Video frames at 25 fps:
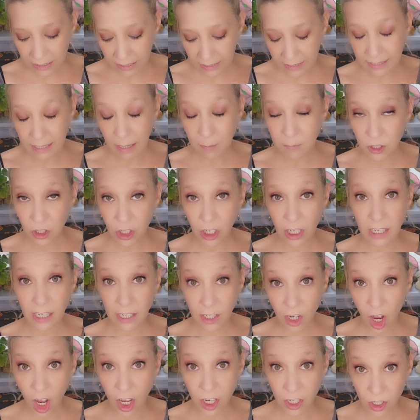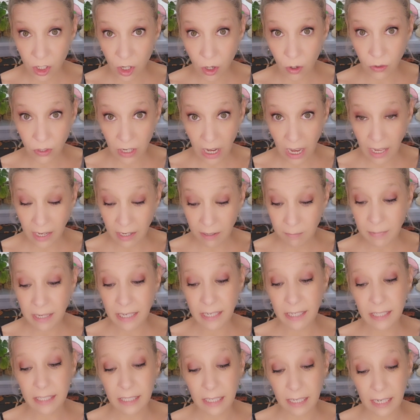deception, and unknown
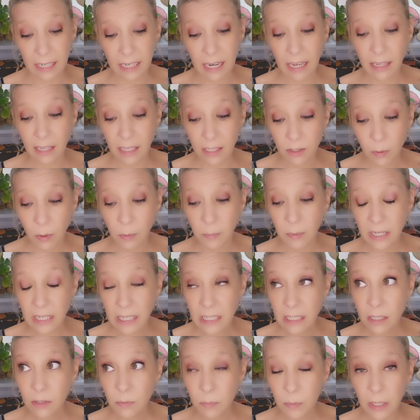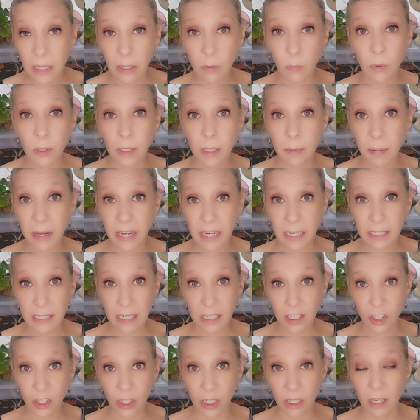enemies. And again, that's why we need to really pay
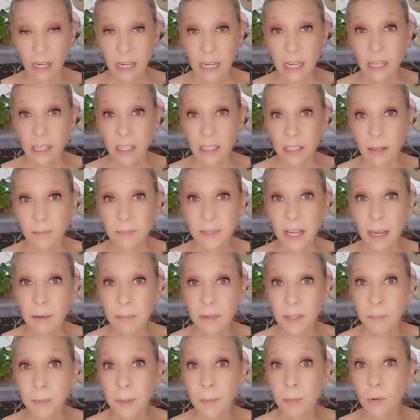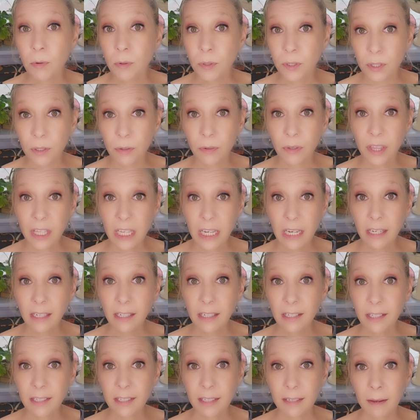attention. Sometimes people will do
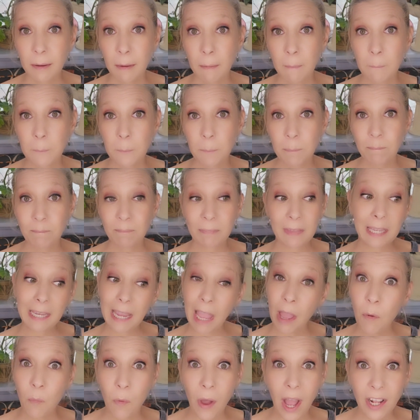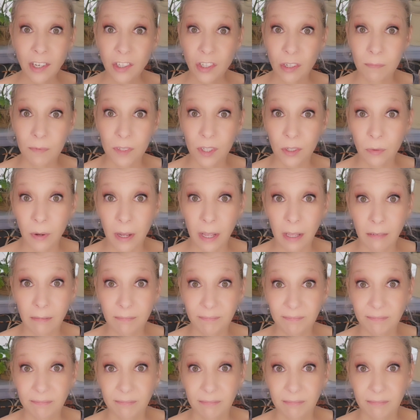things, I'll watch them do it.